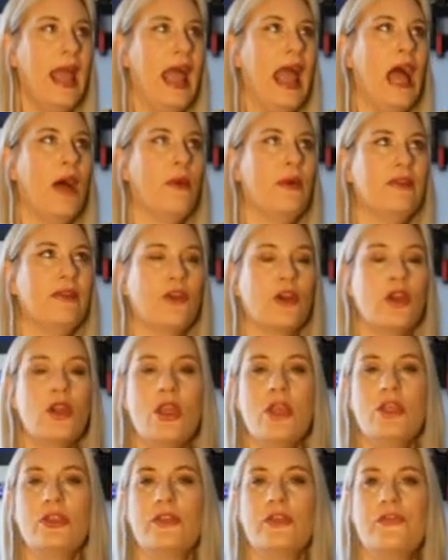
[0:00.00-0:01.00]
However,
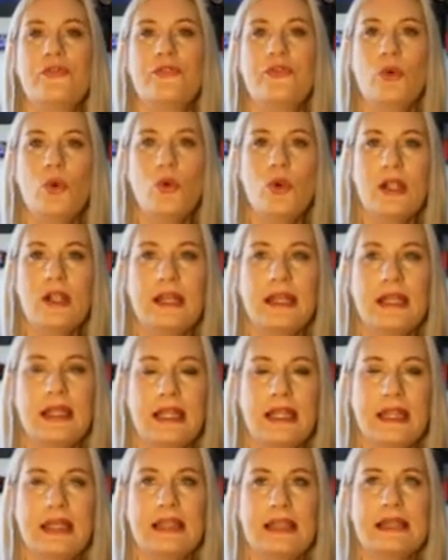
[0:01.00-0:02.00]
the fort
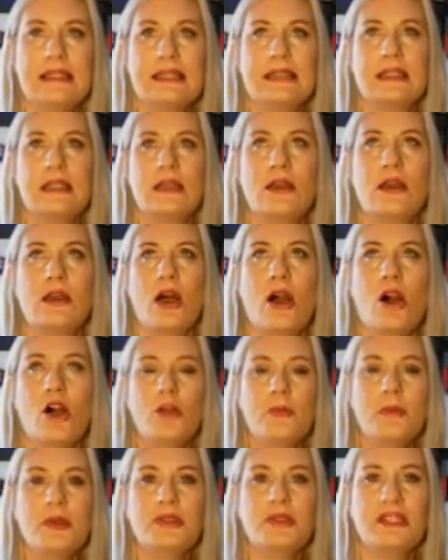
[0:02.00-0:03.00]
is
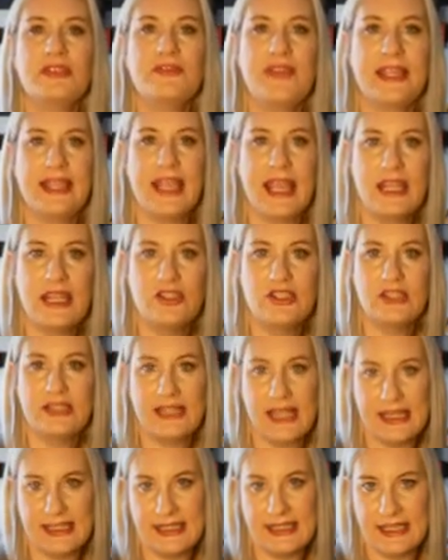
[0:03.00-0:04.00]
almost a vacation
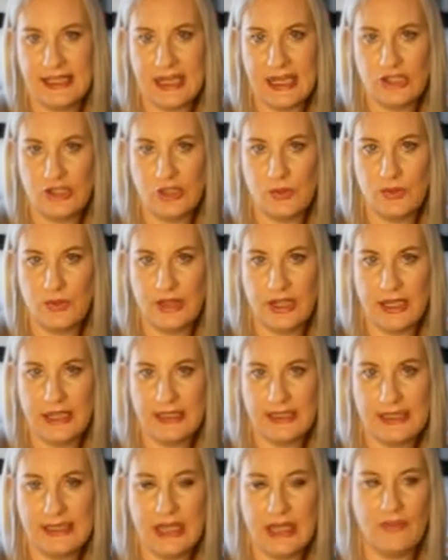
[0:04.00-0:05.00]
destination within
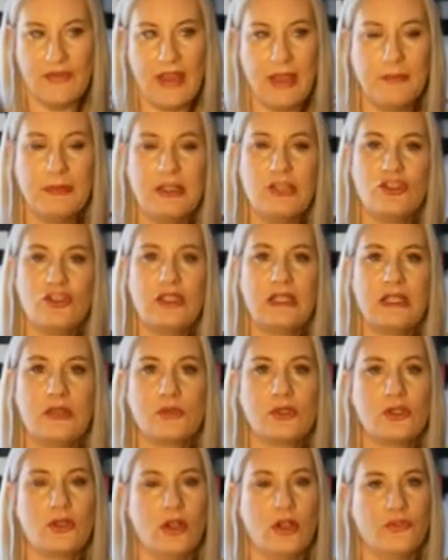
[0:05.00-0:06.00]
itself. I mentioned that it
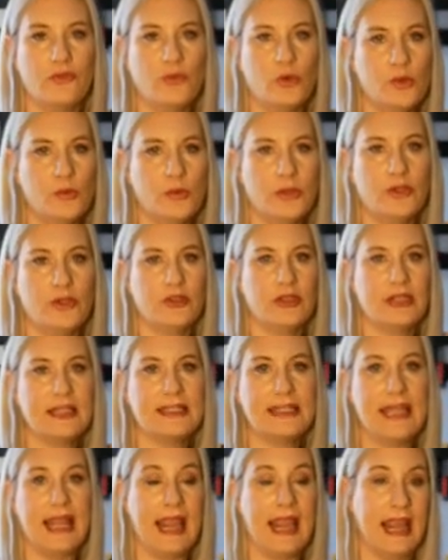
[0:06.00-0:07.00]
was called Fort
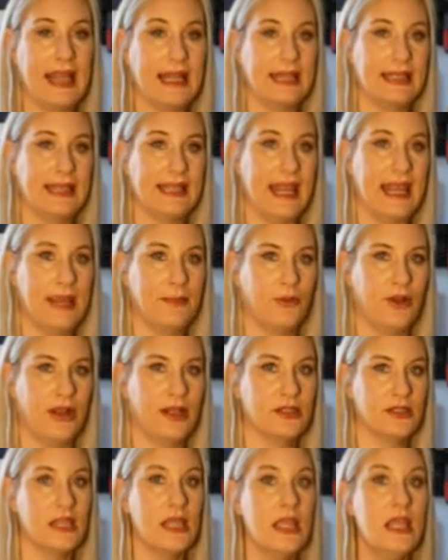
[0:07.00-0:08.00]
Wilderness and
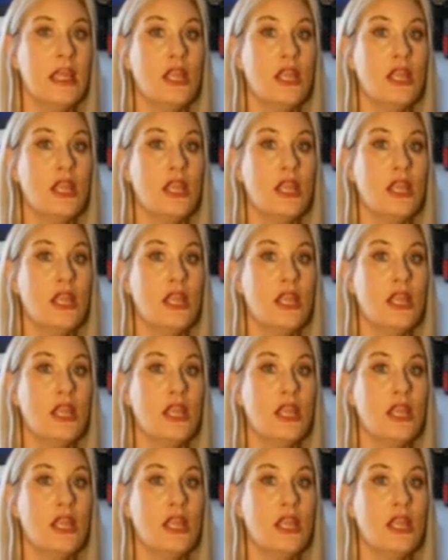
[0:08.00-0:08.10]
Campgrounds.